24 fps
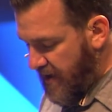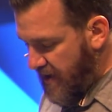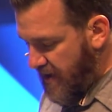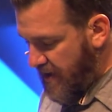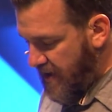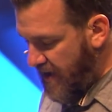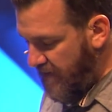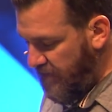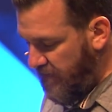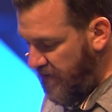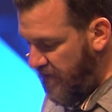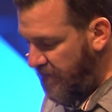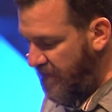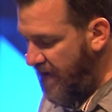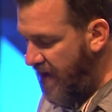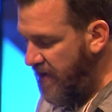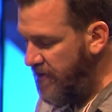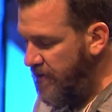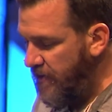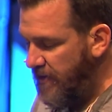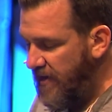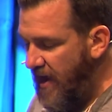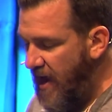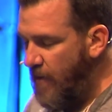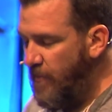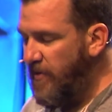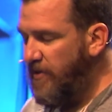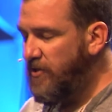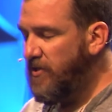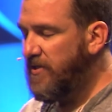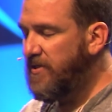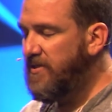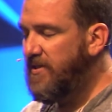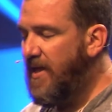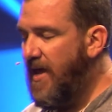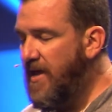Heavenly Father, God, we
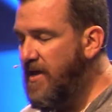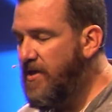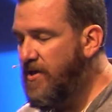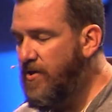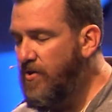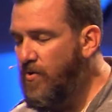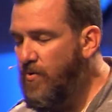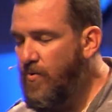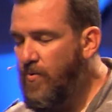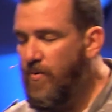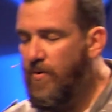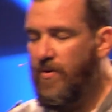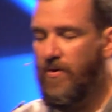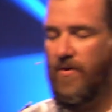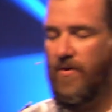just thank you